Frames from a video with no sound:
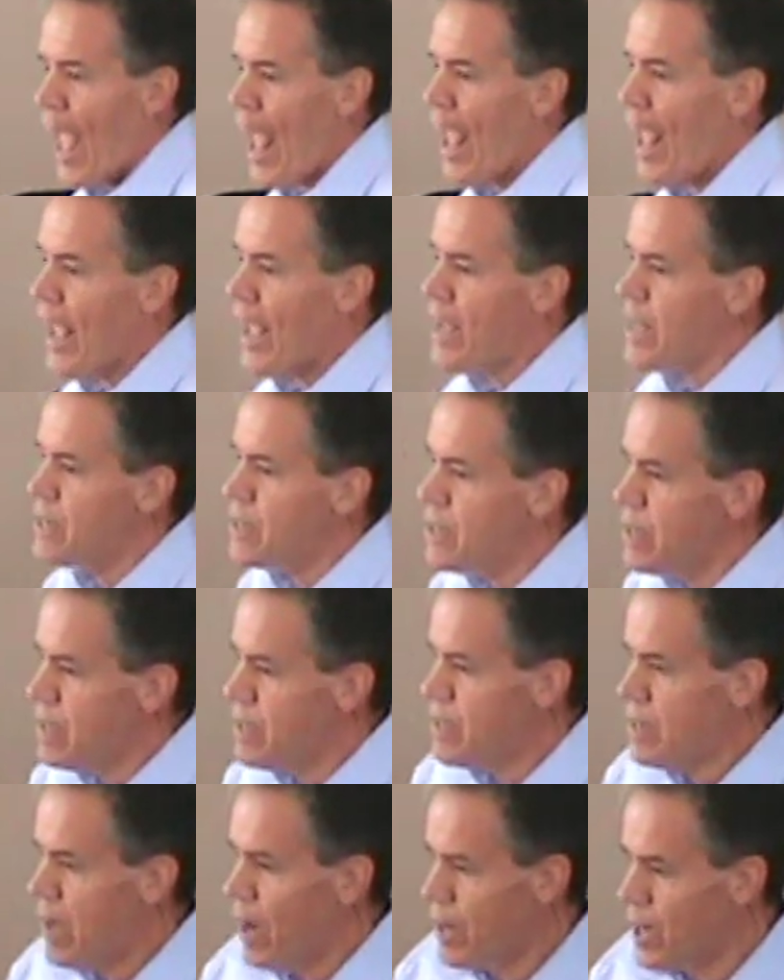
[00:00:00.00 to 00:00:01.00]

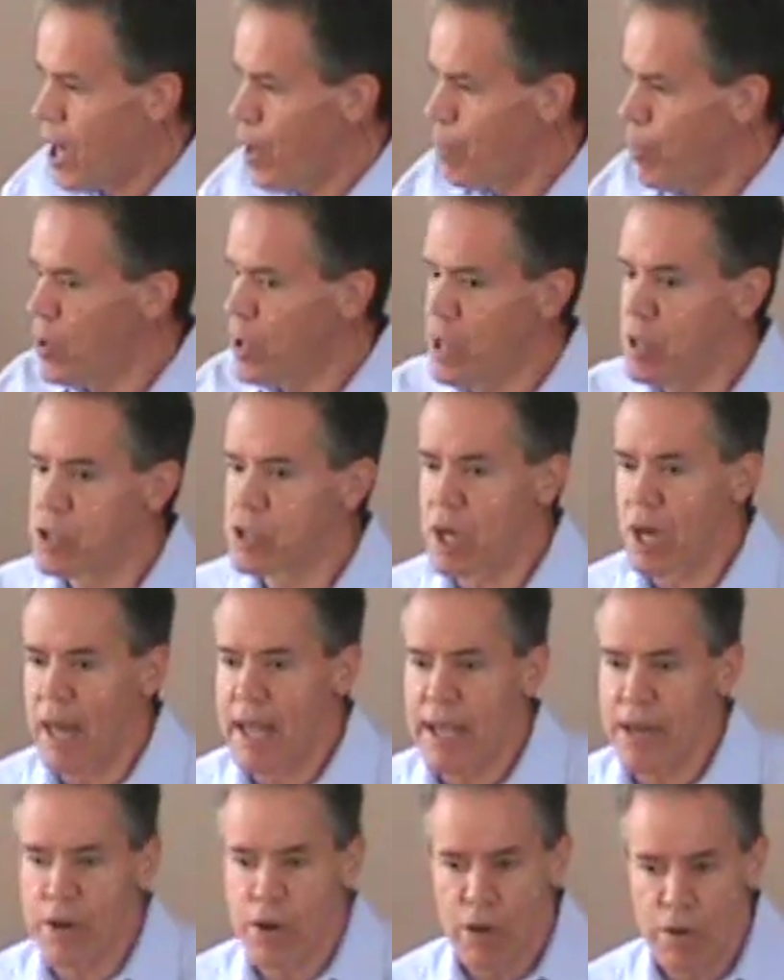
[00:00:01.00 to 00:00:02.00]
And a couple years
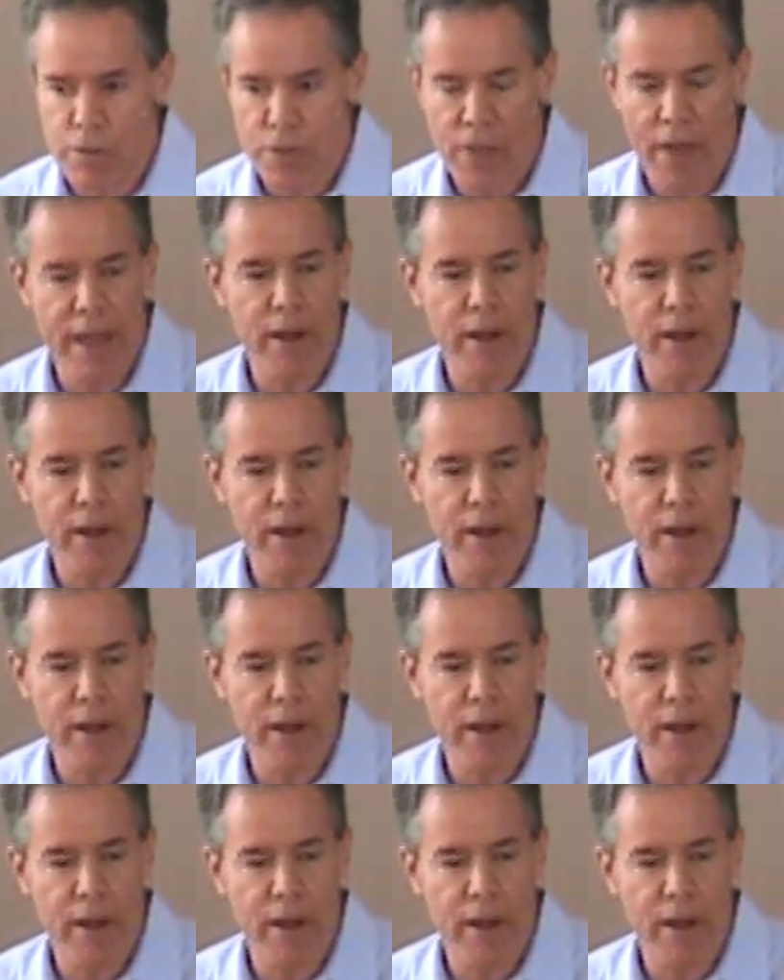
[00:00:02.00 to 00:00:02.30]
later,